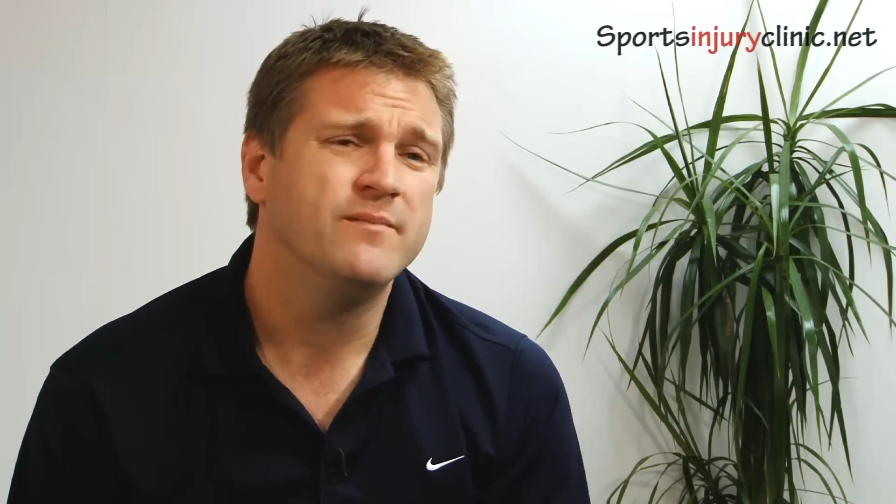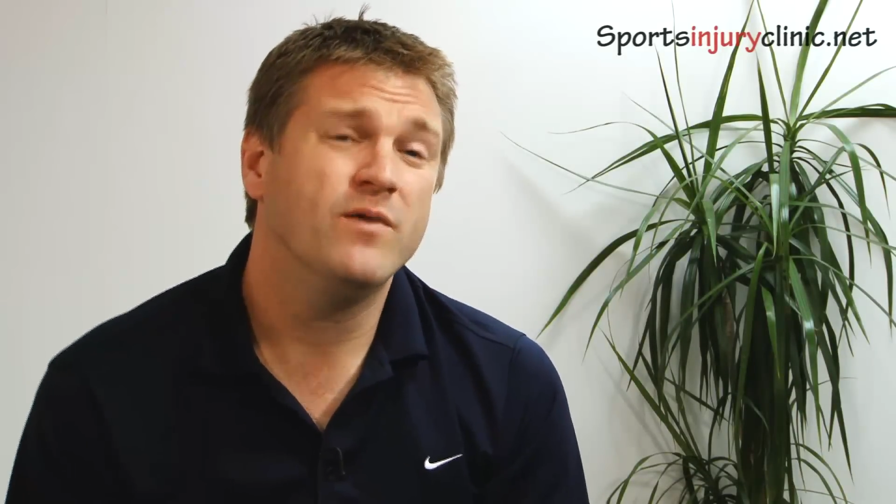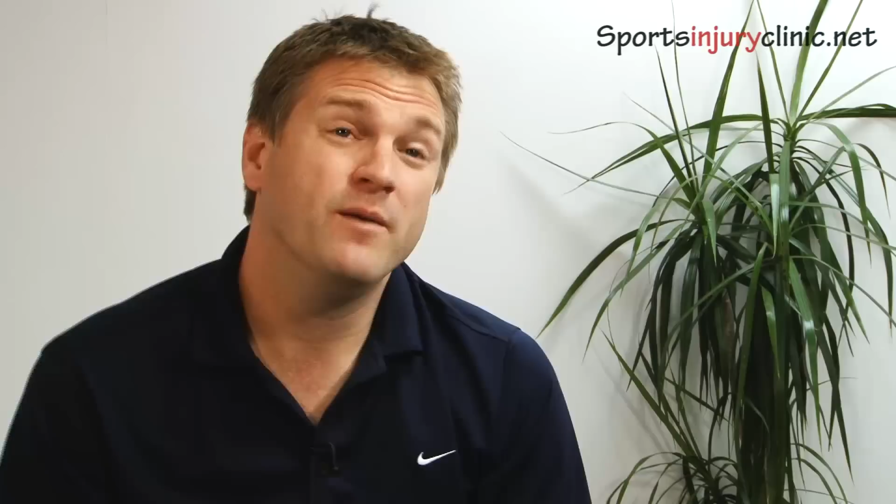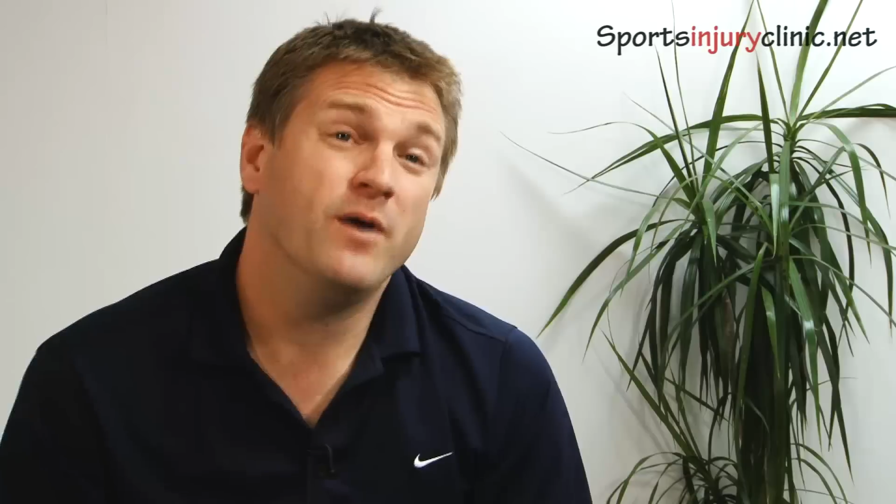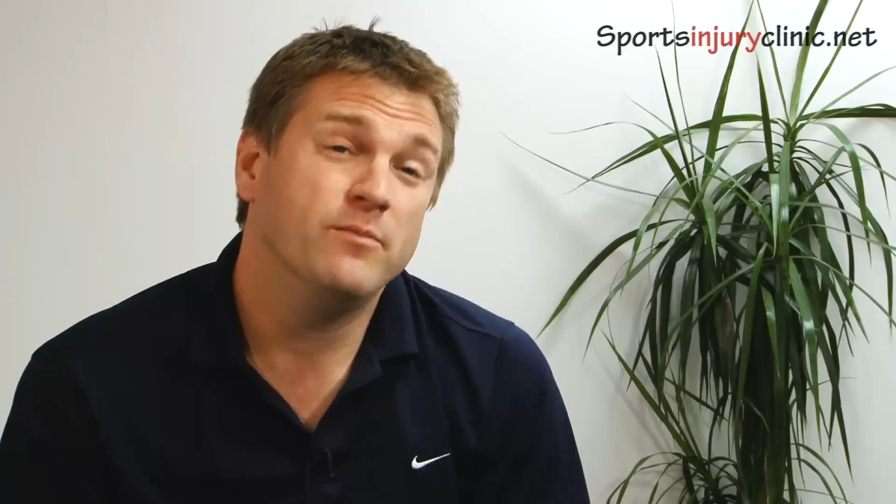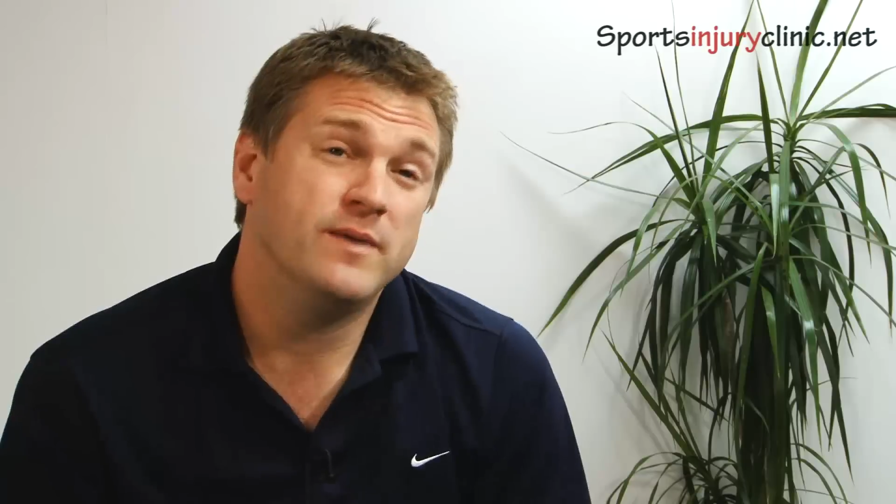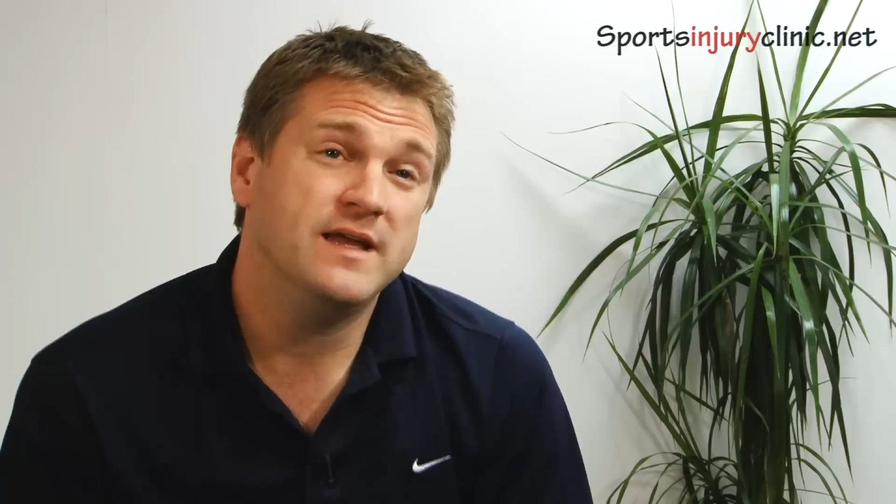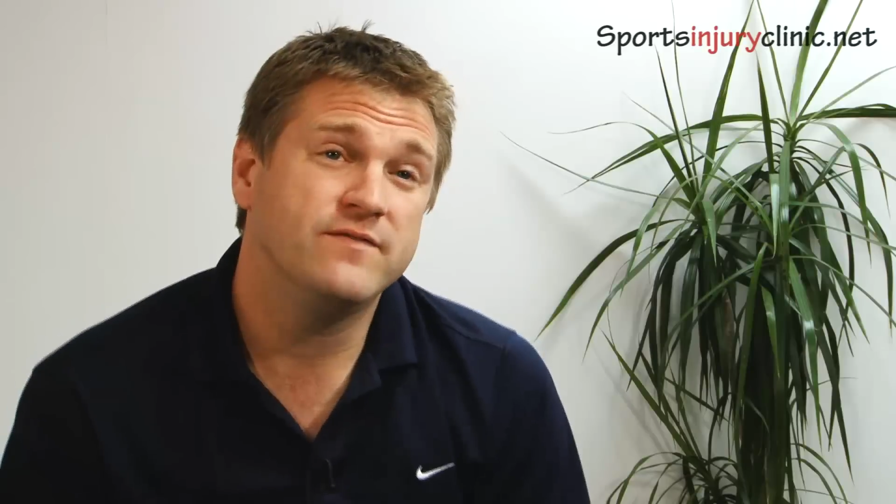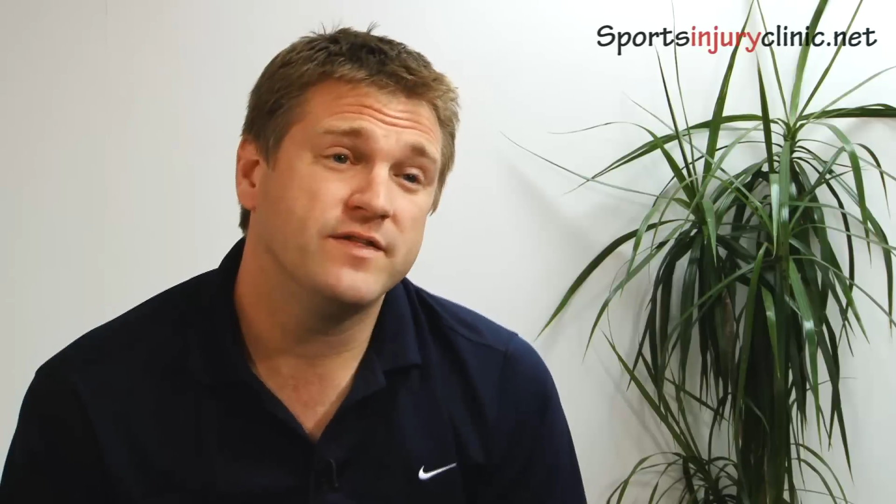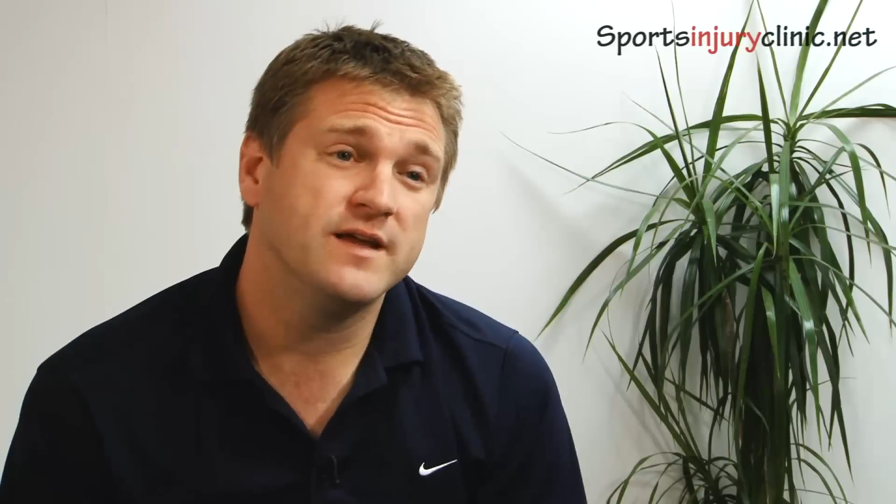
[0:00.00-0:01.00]
My own
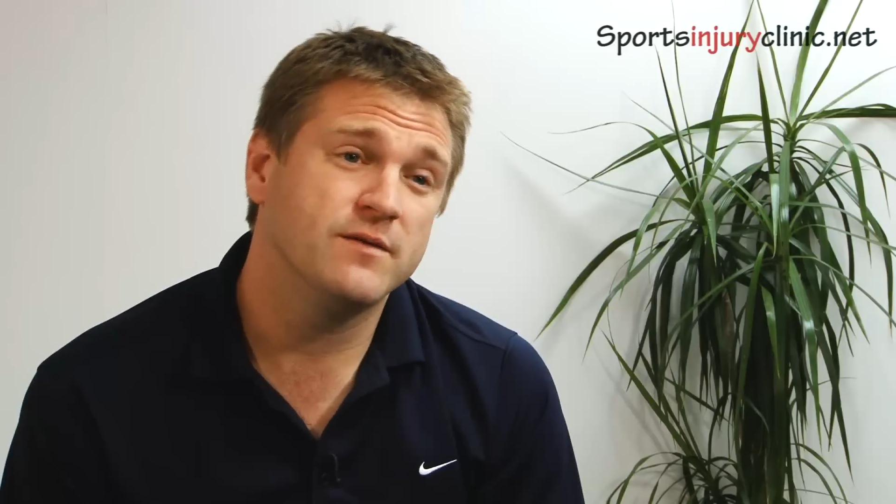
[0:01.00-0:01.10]
belief, I think